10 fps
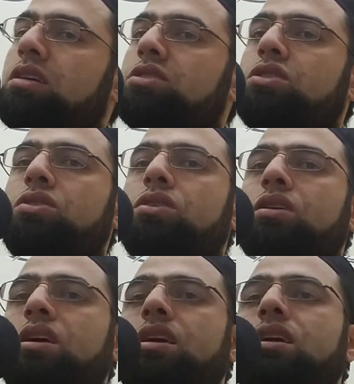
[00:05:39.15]
So
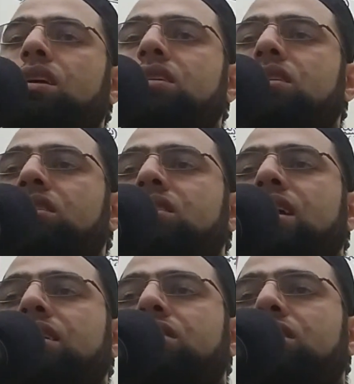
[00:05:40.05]
he
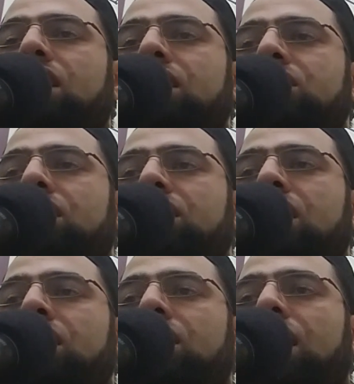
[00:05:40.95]
said, as in
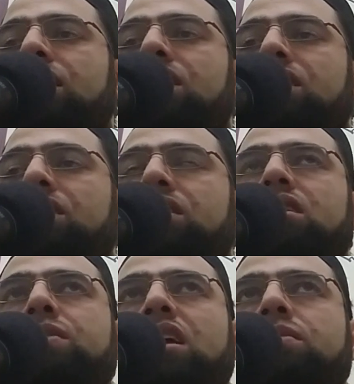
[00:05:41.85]
the hadith
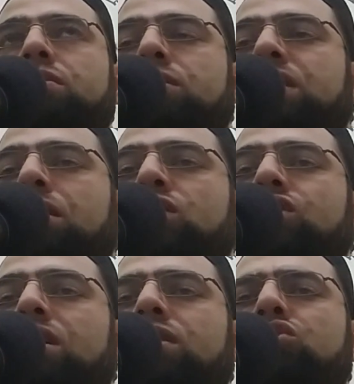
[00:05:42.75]
narrated by Imam Ibn Abi
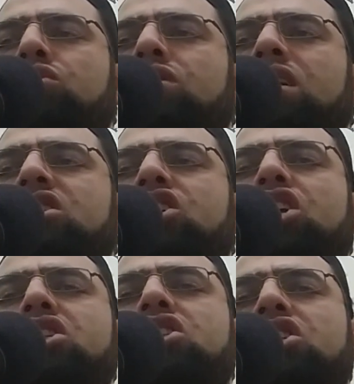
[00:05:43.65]
Shaybah, do not
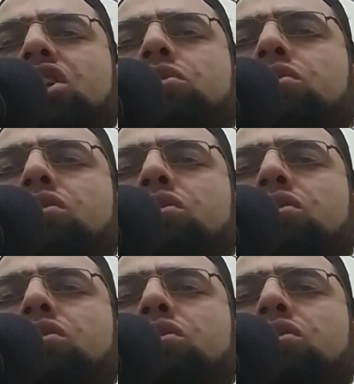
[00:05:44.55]
continue